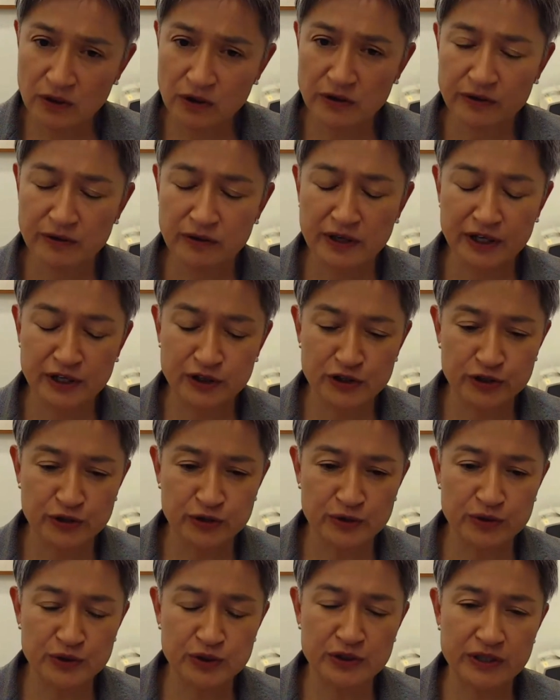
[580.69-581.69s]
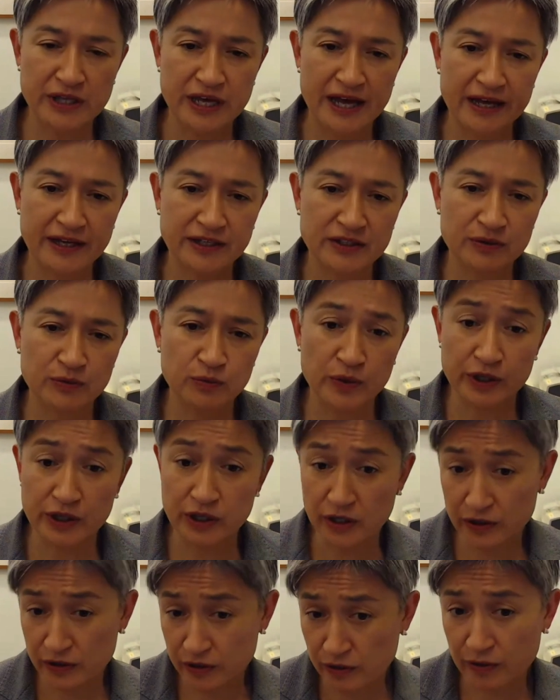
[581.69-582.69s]
on issues that we
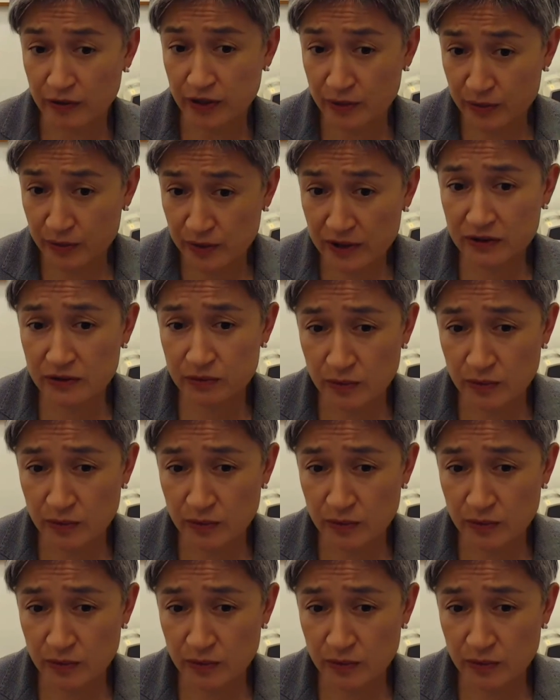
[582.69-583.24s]
don't agree with,